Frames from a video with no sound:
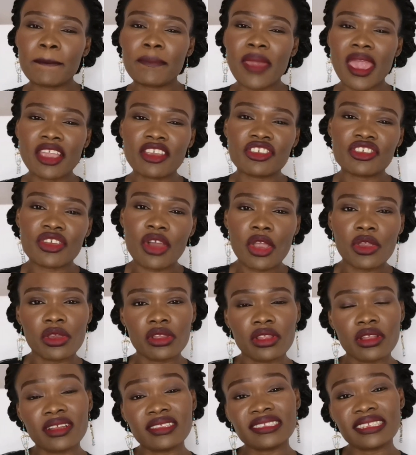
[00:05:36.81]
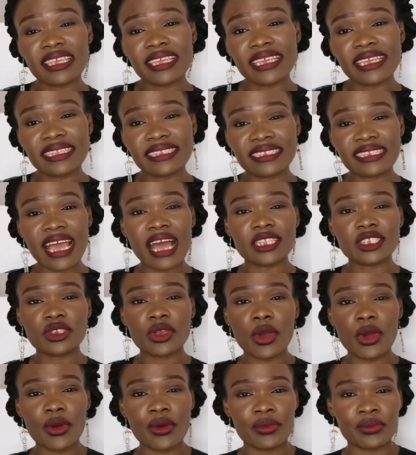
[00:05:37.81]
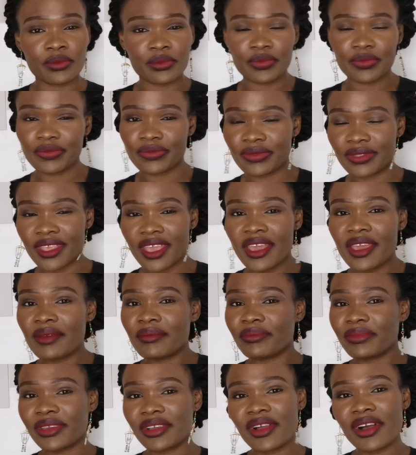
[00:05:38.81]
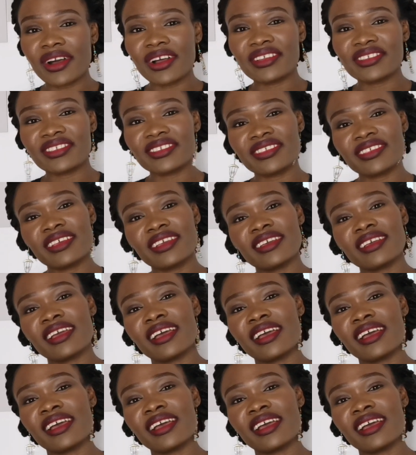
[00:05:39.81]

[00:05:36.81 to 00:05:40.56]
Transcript: make sure you don't eat at home because